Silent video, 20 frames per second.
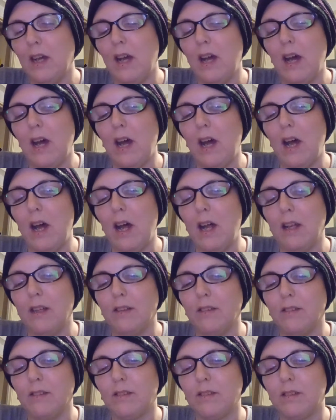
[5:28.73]

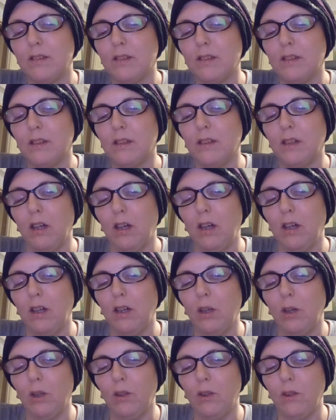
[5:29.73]
and
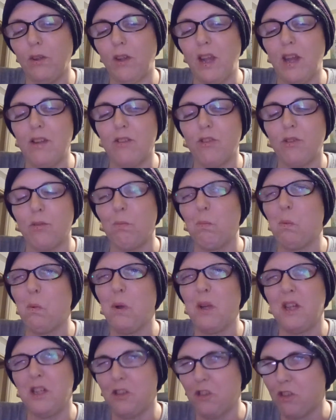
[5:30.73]
you get some
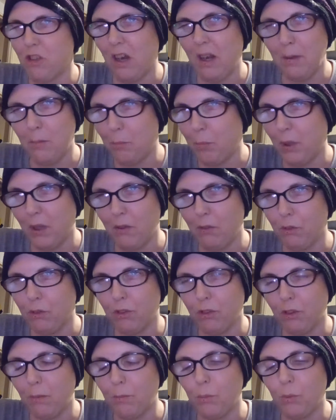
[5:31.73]
weird shaped pills
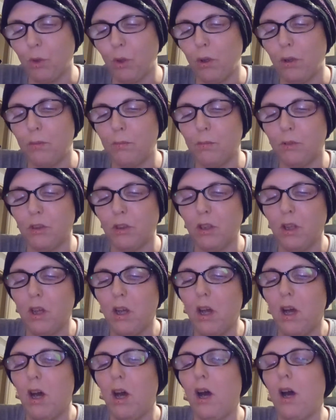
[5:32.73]
sometimes.
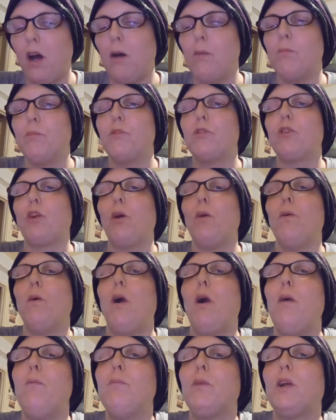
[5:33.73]
So
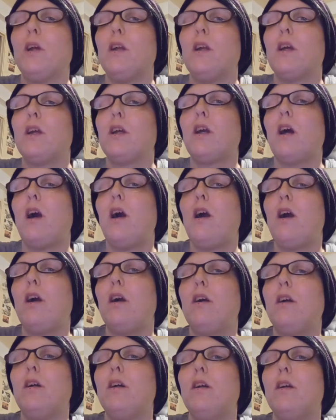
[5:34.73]
I'm going to cut
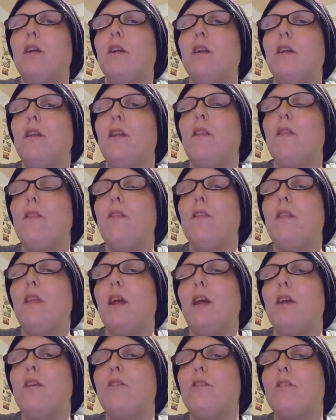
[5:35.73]

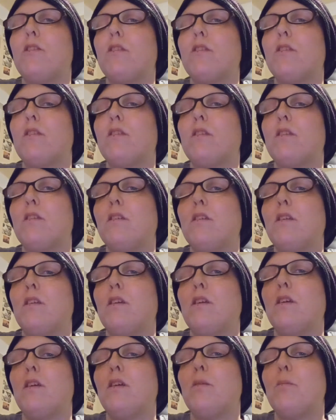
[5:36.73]
this
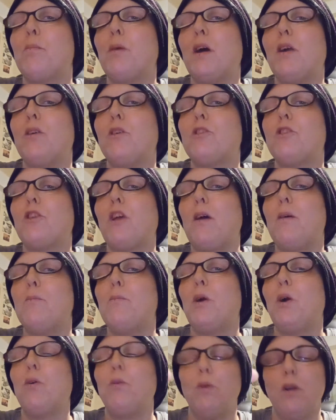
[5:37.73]

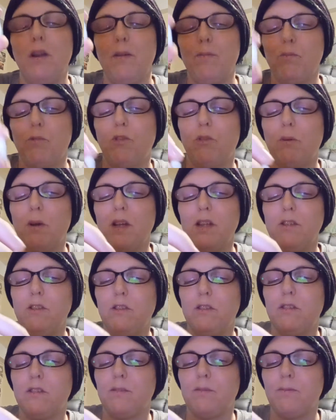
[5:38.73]
paracetamol
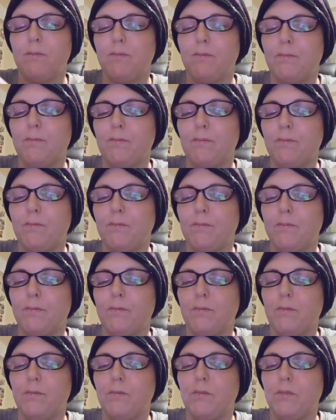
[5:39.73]
lengthways.
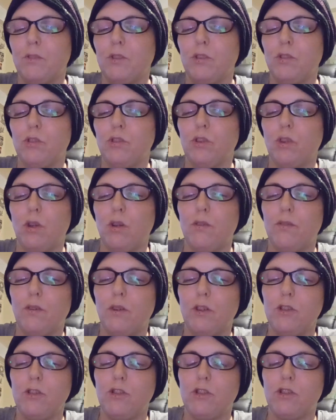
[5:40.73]
So if
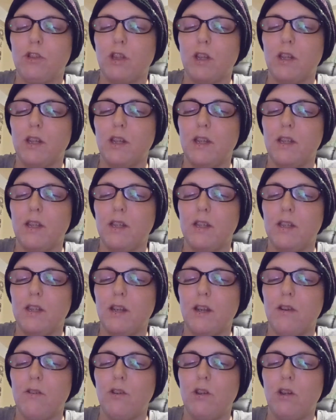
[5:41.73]
I just get it in
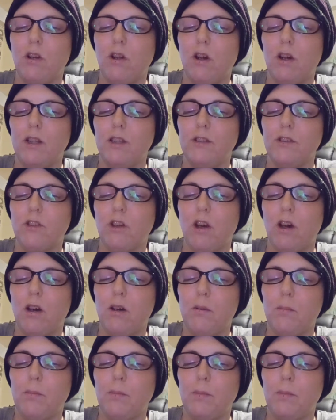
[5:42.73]
there and lined up,